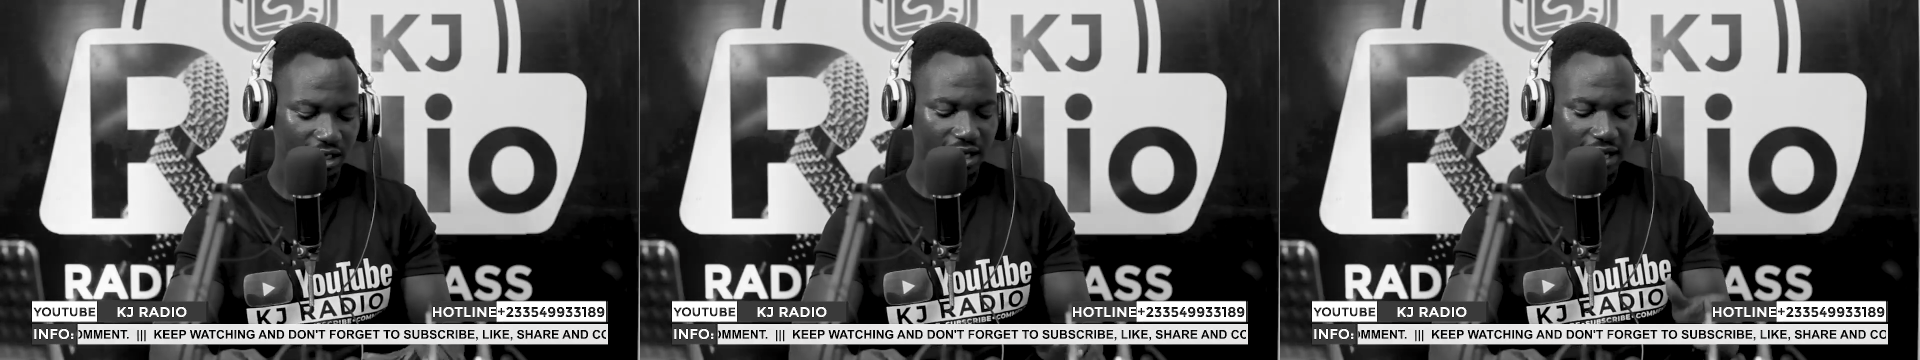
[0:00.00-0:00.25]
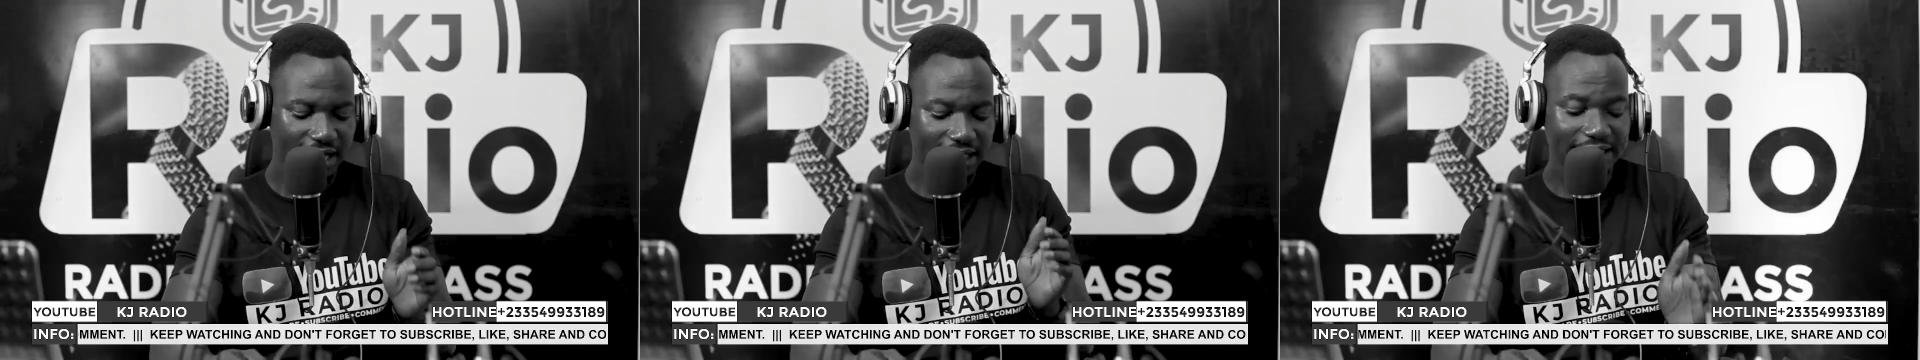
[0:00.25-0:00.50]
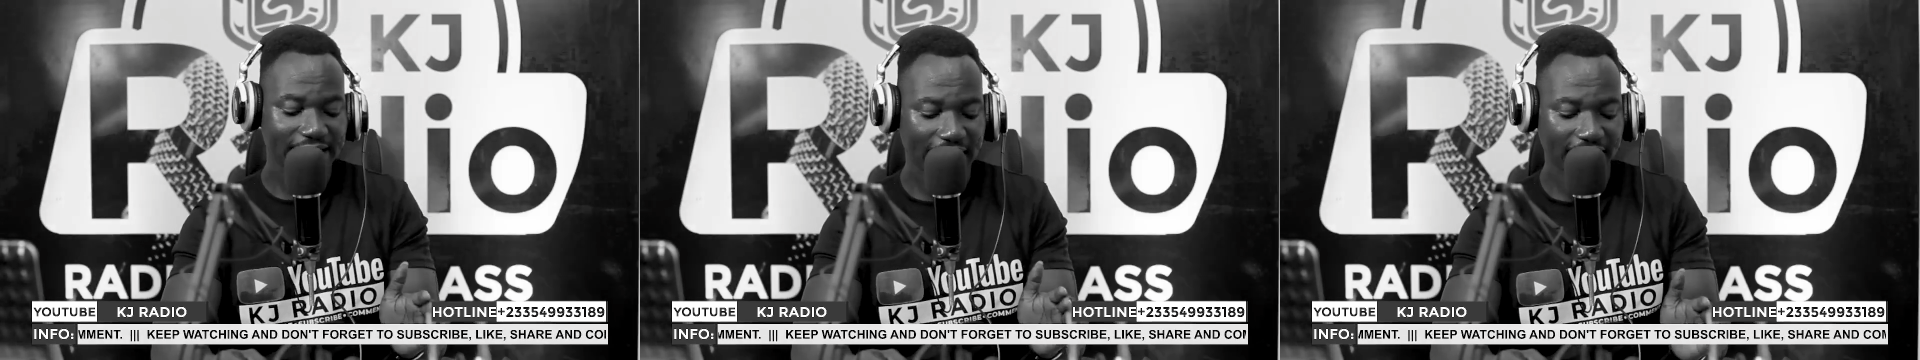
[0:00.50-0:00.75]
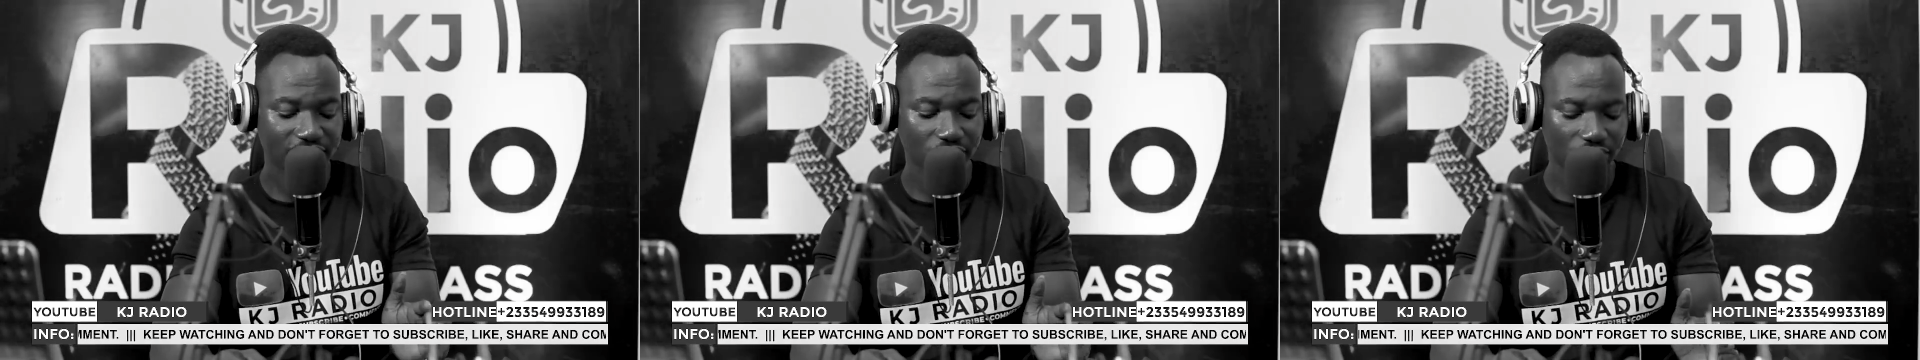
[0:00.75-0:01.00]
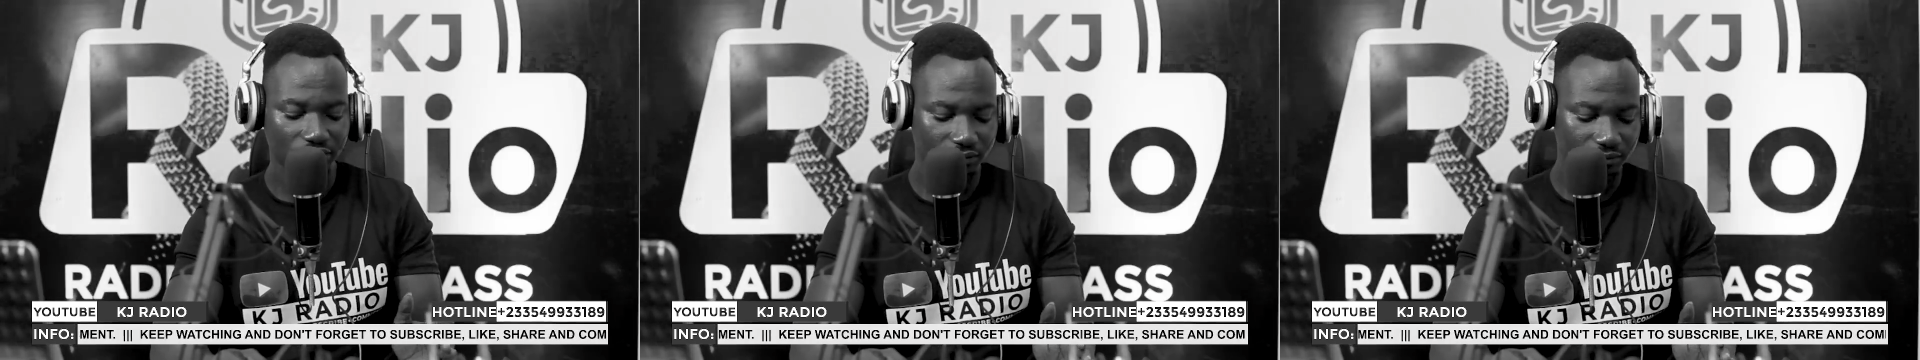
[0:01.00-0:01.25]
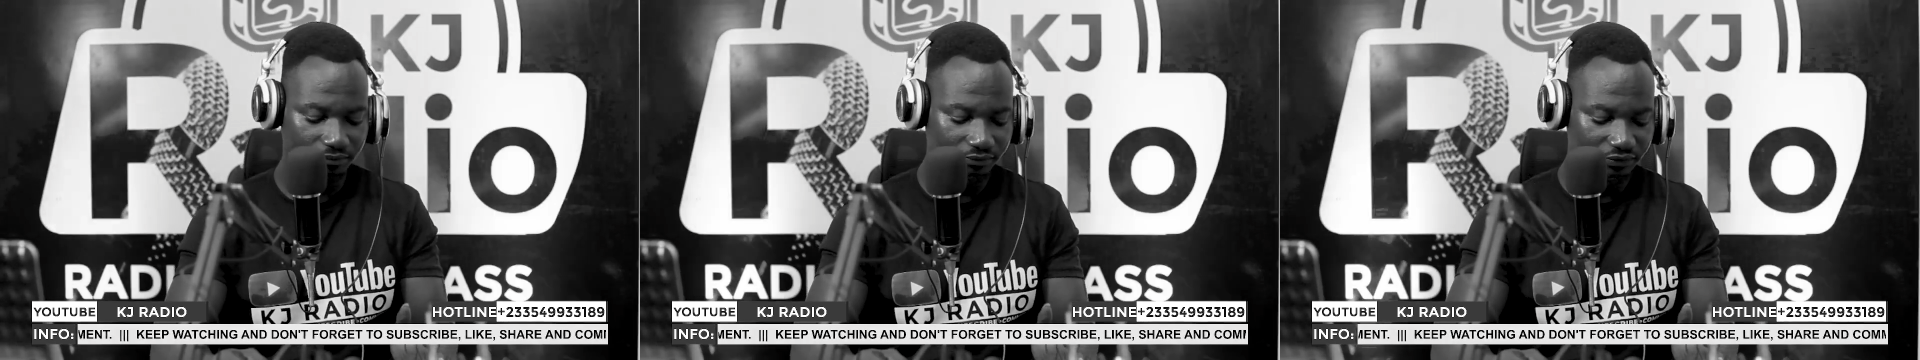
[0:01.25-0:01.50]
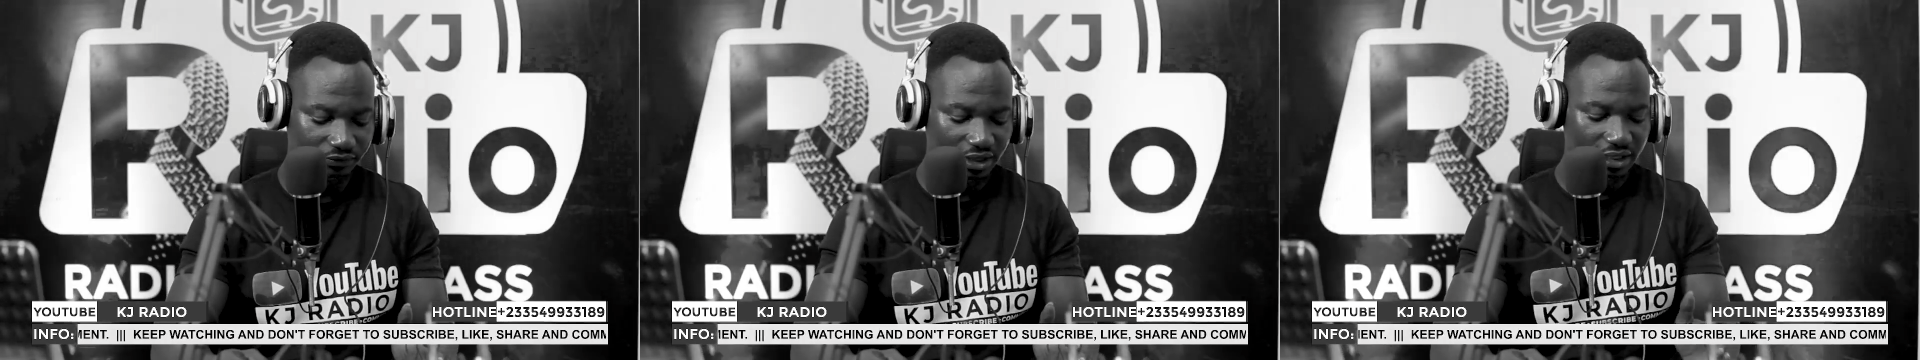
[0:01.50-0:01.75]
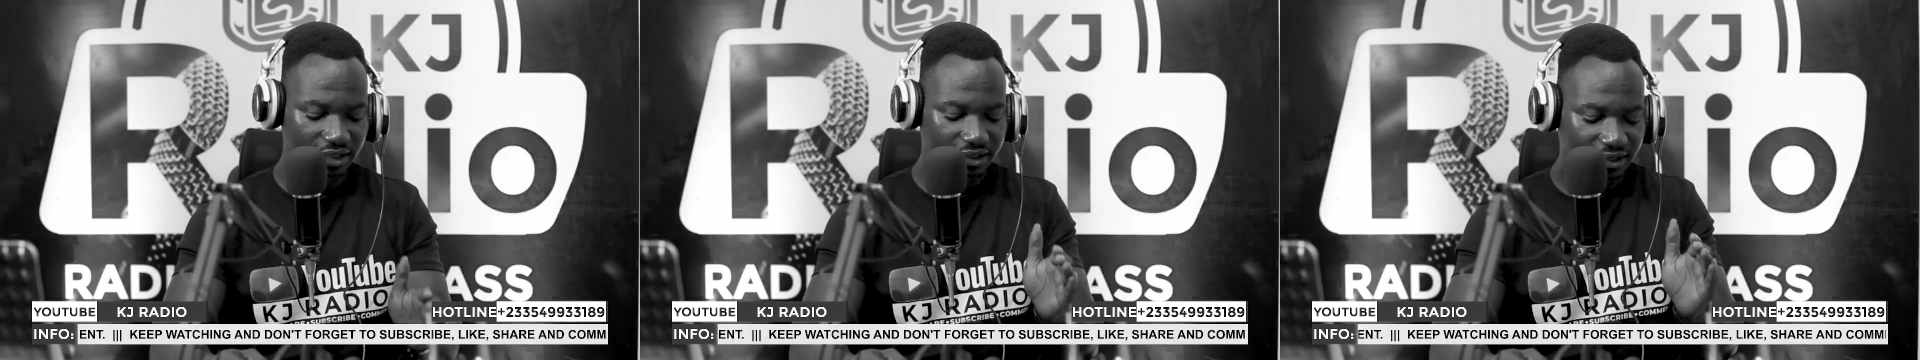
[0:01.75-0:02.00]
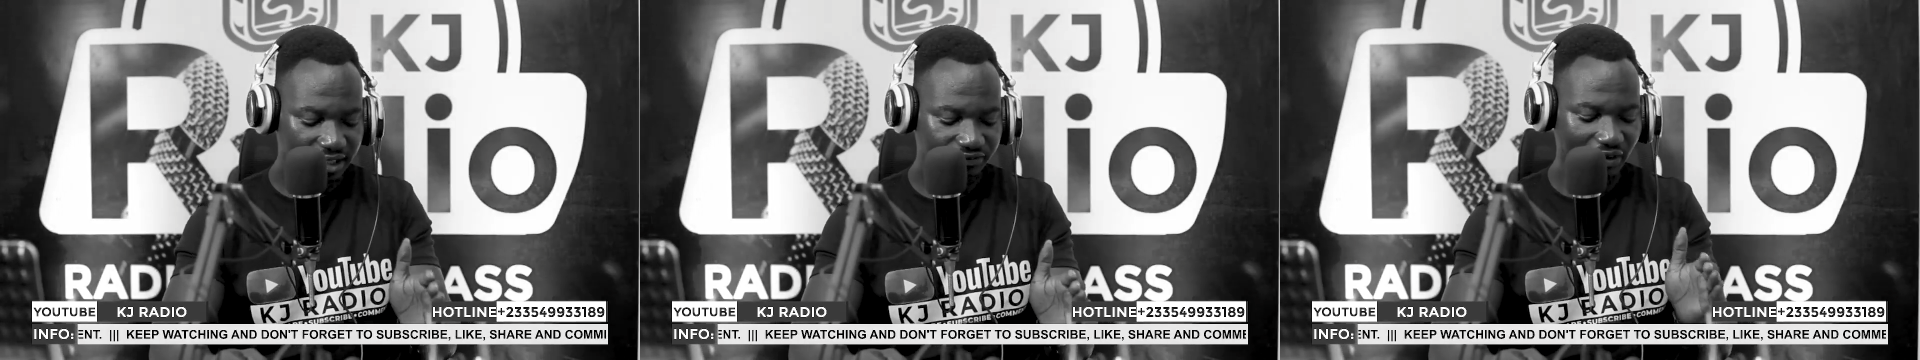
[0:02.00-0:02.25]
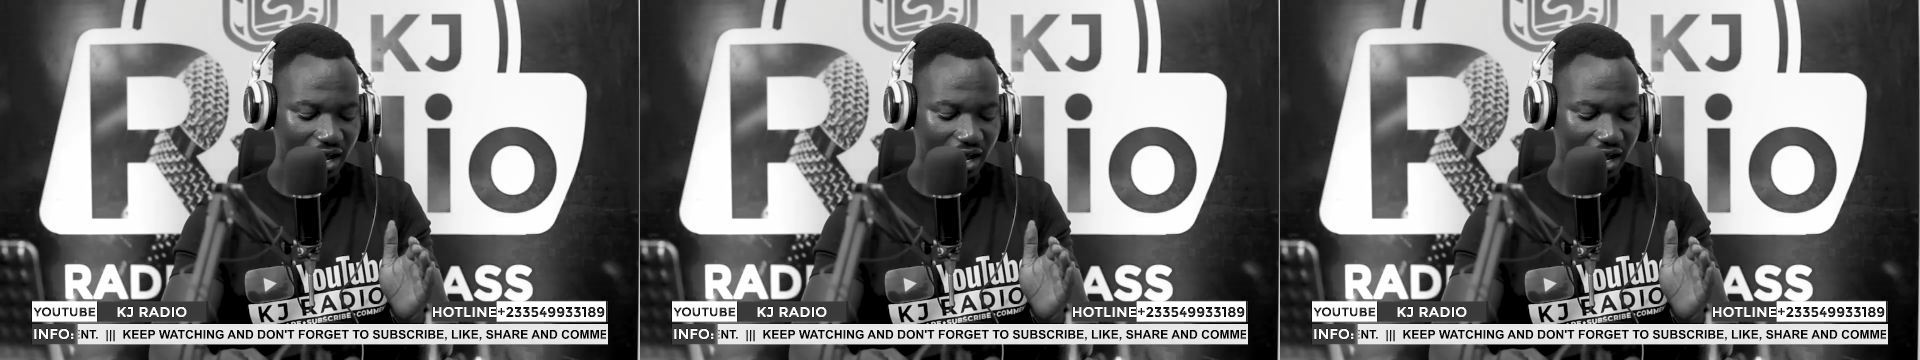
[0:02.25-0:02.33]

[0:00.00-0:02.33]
A lion never